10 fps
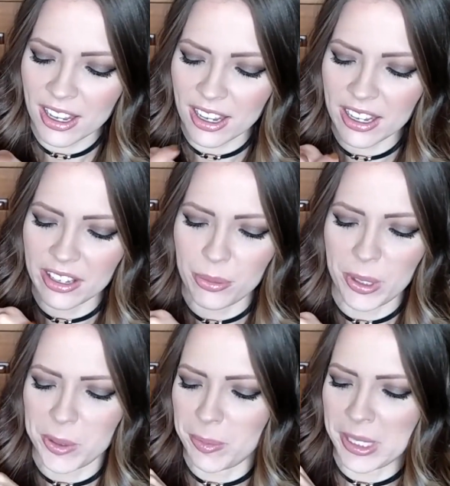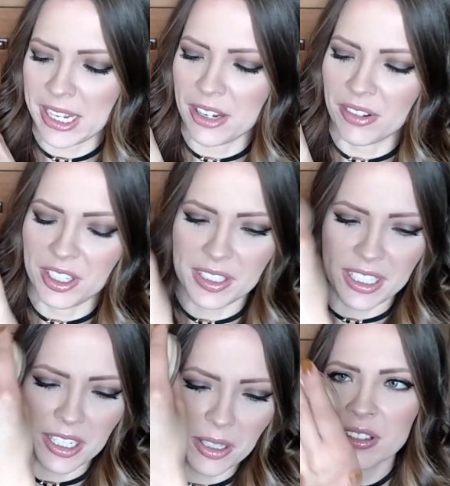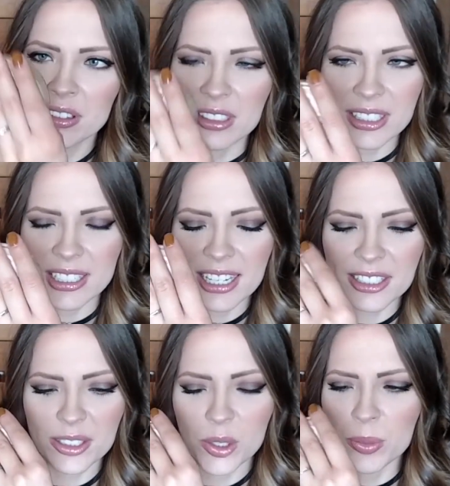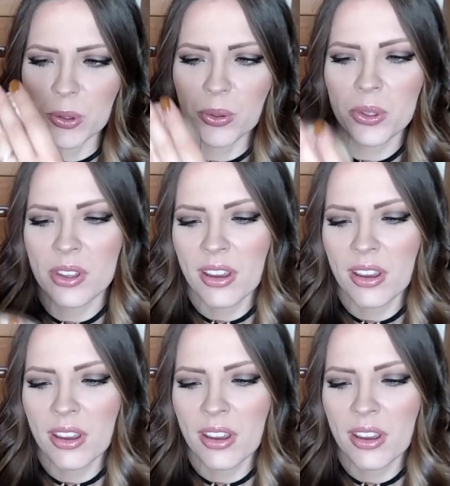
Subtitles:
and you probably can't really see it. It's nice and smooth.